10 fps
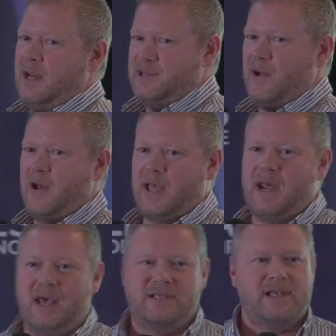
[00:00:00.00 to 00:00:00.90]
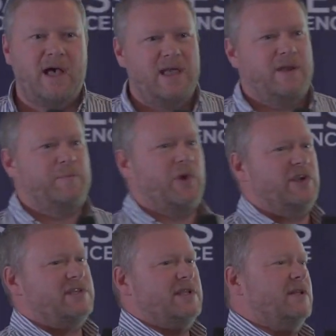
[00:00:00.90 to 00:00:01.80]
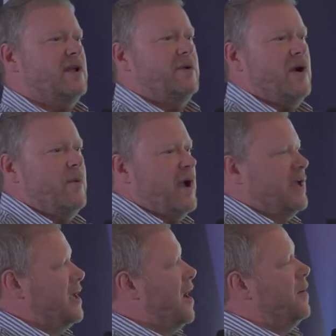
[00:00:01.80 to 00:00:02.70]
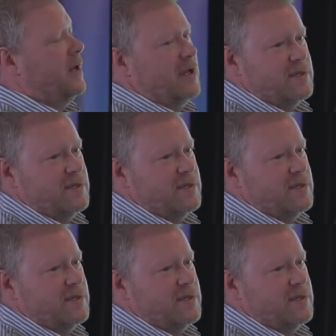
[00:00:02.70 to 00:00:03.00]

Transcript: and you start getting excited. But you still don't know where you're going,